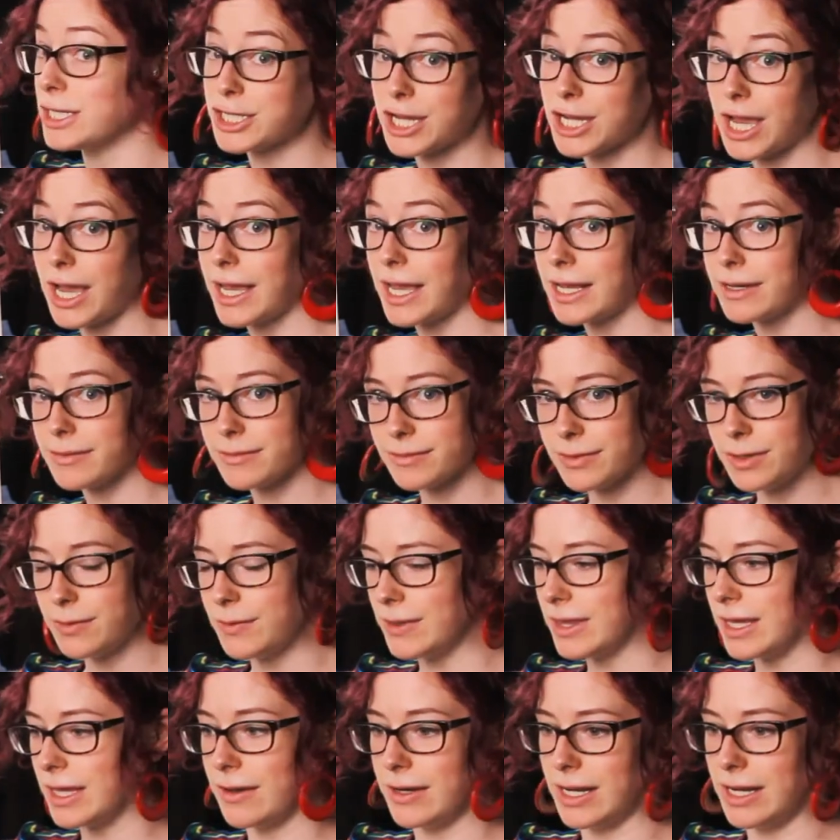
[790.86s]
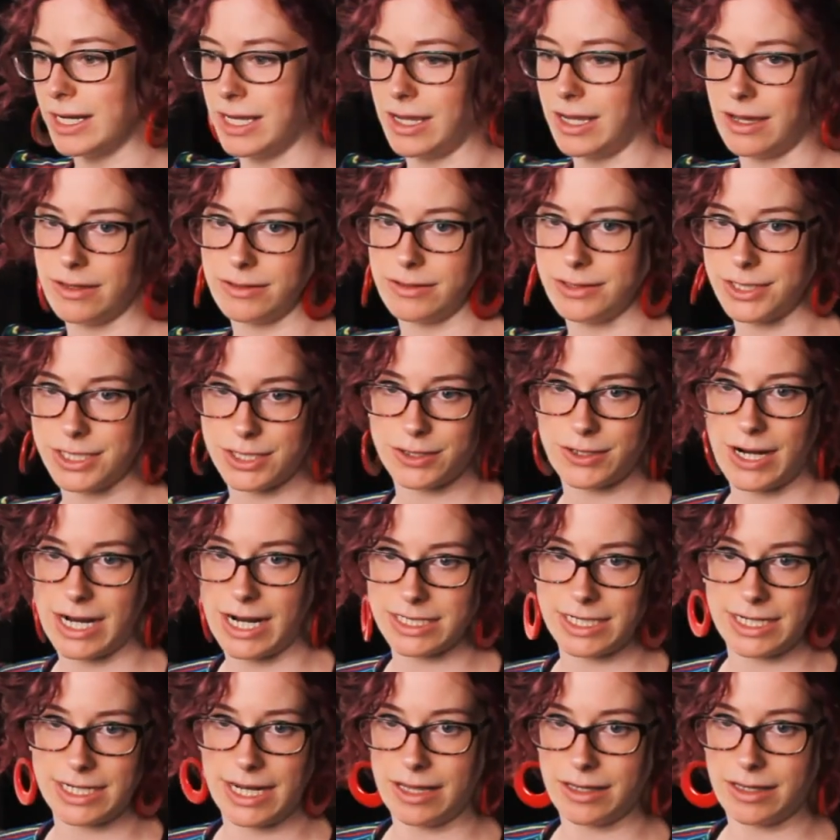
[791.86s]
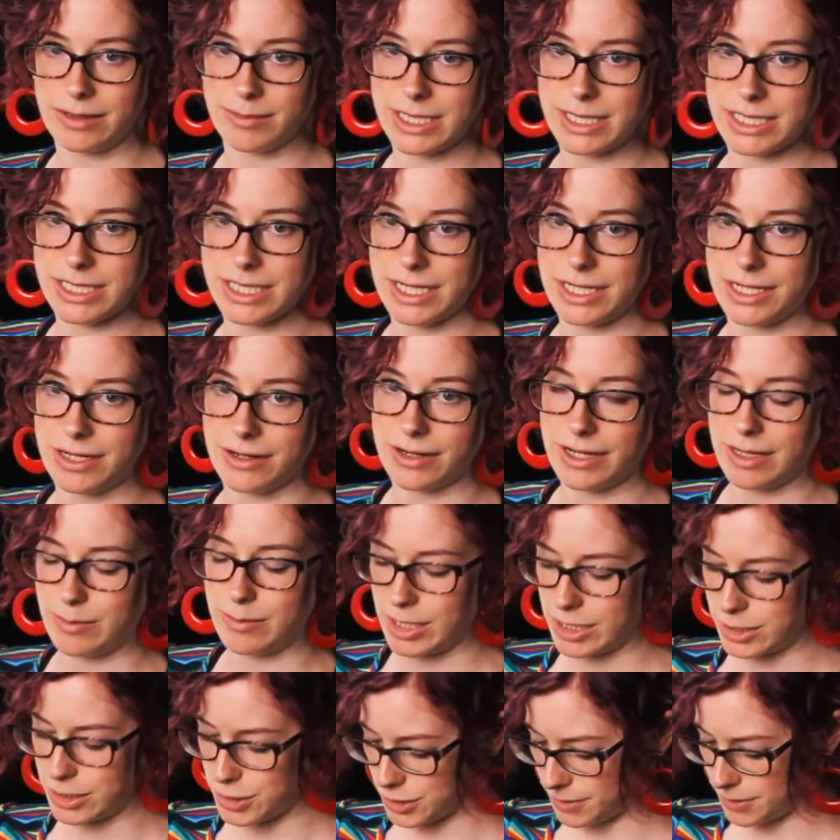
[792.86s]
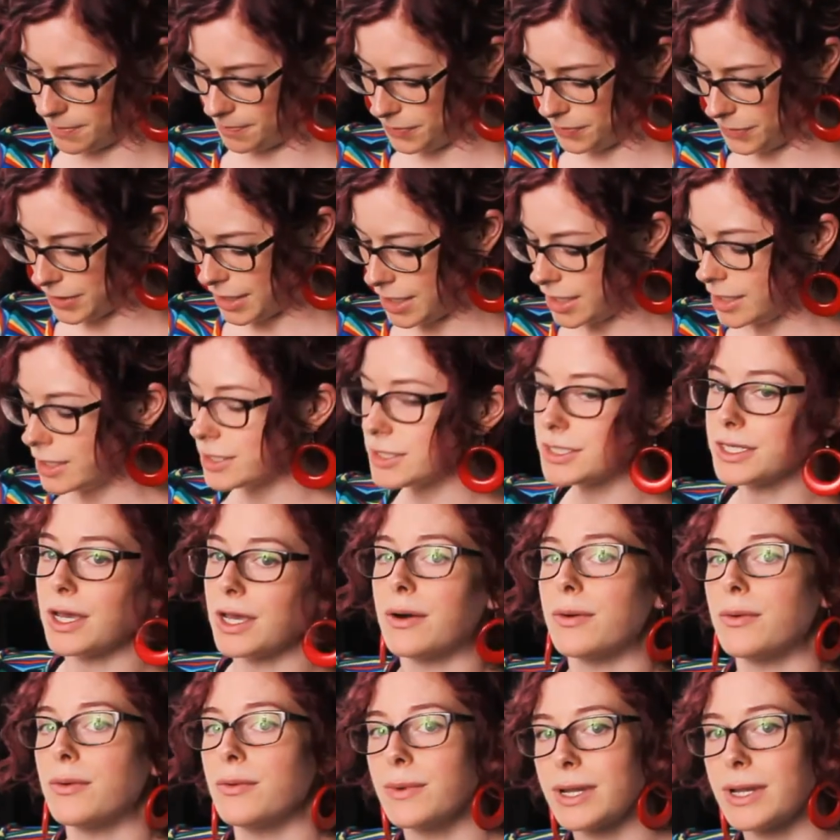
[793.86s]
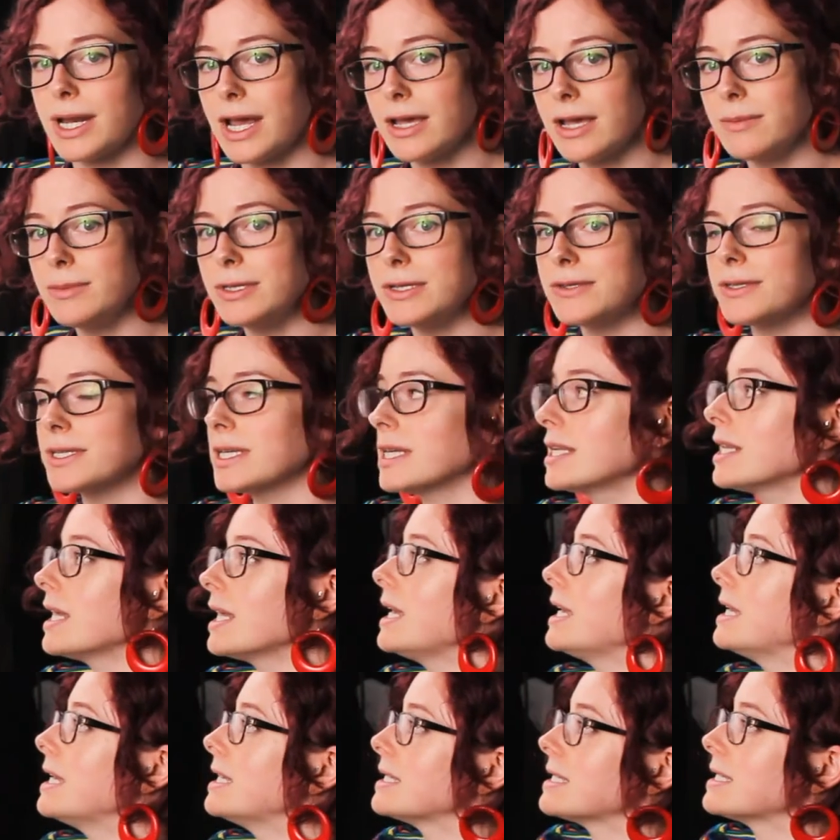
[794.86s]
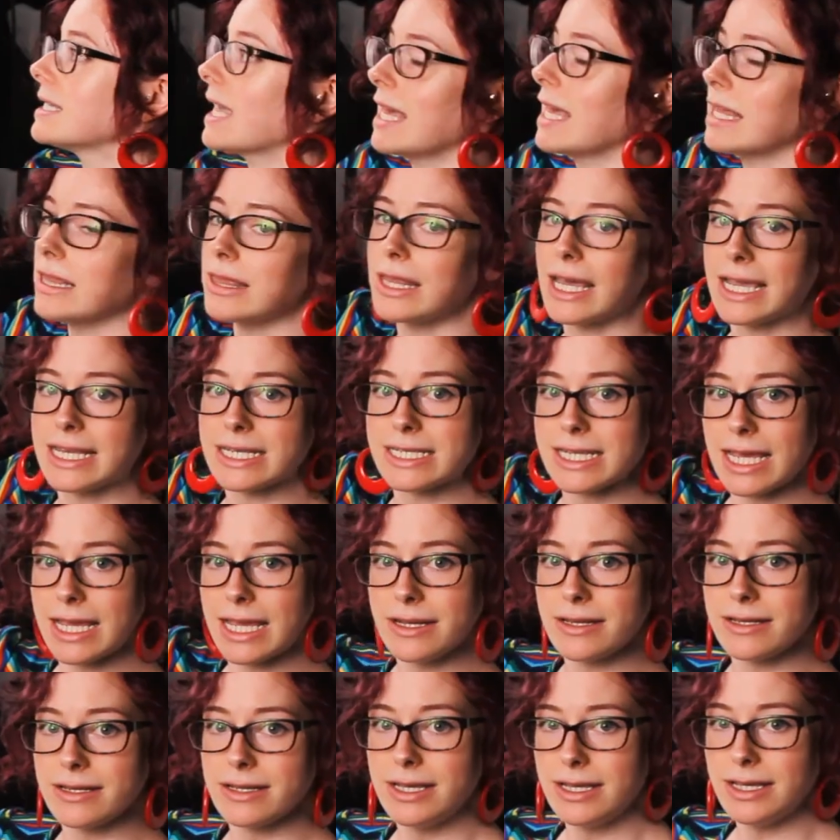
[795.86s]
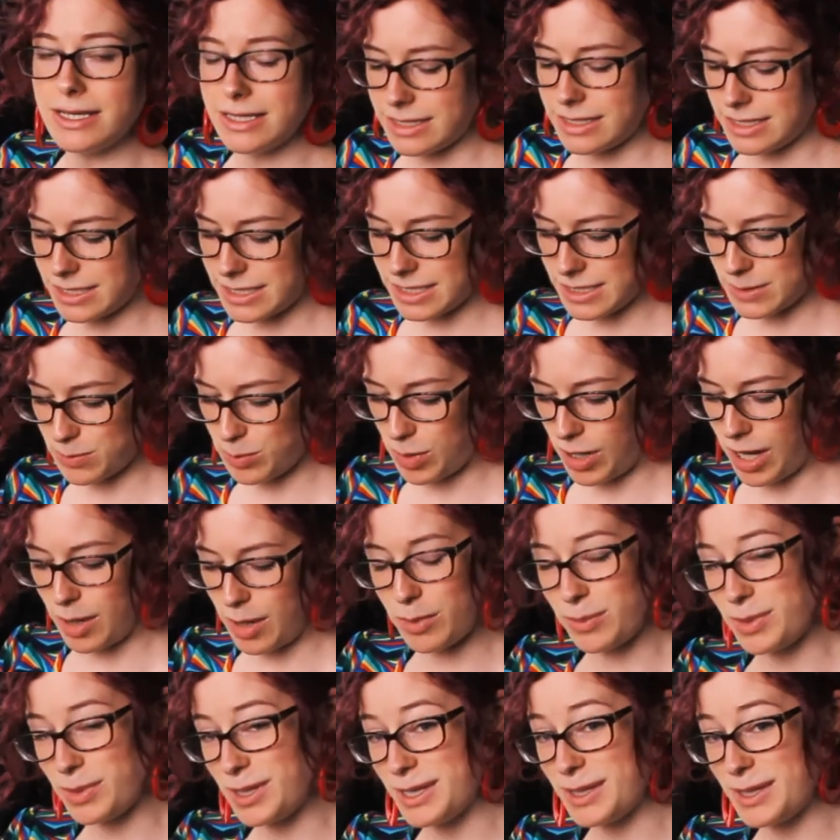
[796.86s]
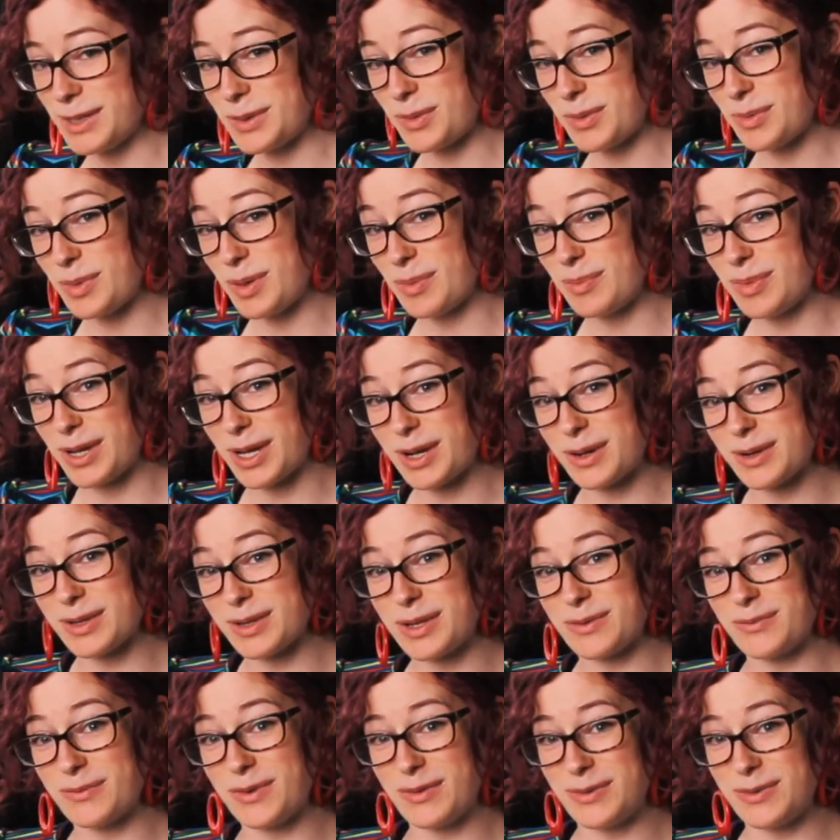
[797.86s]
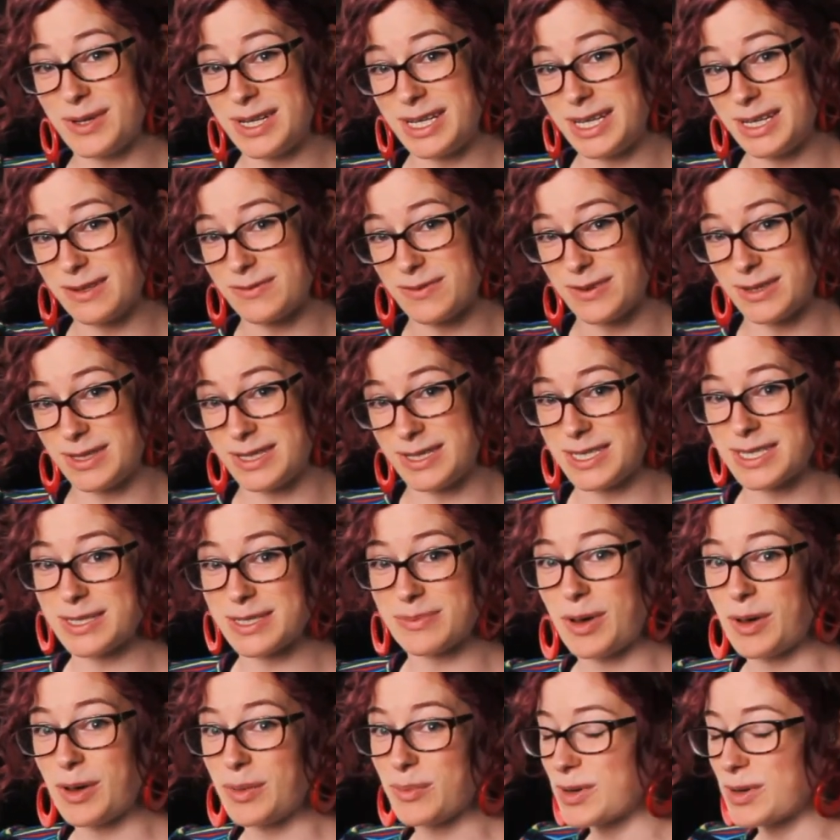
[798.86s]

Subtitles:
shine without any other distracting elements in your image. So what I'm using is a light tent. This is probably a little bit bigger than what we need for this small